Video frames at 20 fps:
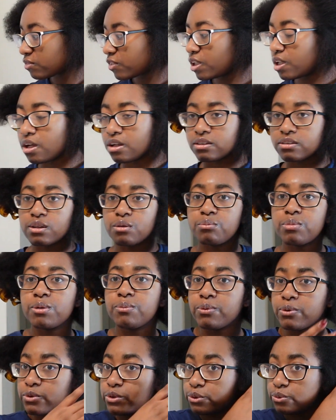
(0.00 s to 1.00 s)
Now some
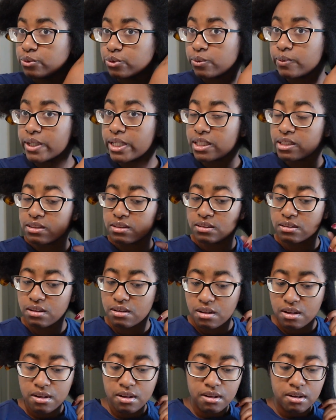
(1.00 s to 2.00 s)
people do twists.
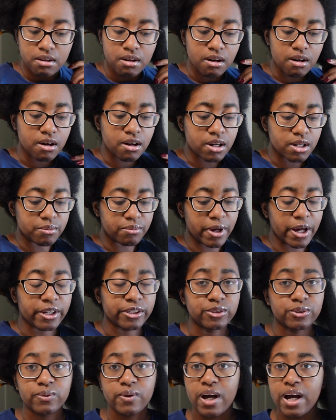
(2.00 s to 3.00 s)

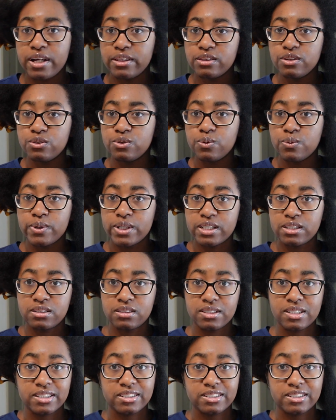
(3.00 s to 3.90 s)
I tried the twist.